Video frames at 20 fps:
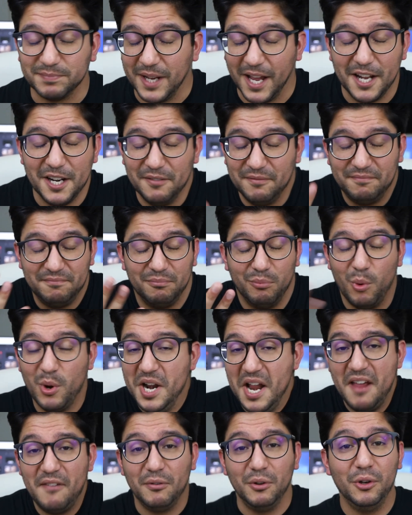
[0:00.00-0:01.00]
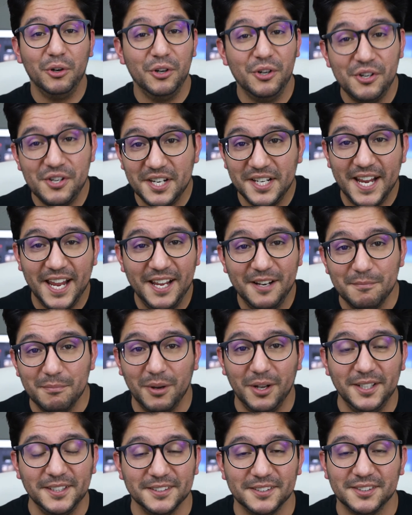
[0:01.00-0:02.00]
kind of what I've learned in 8
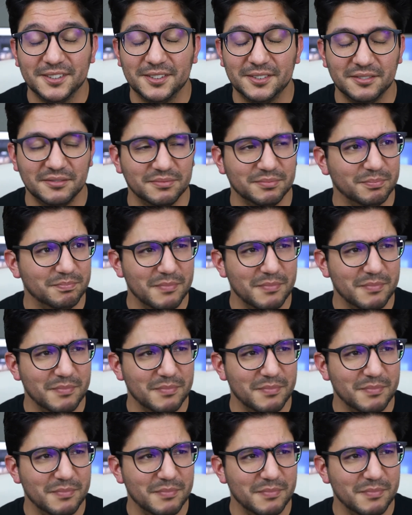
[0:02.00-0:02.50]
months.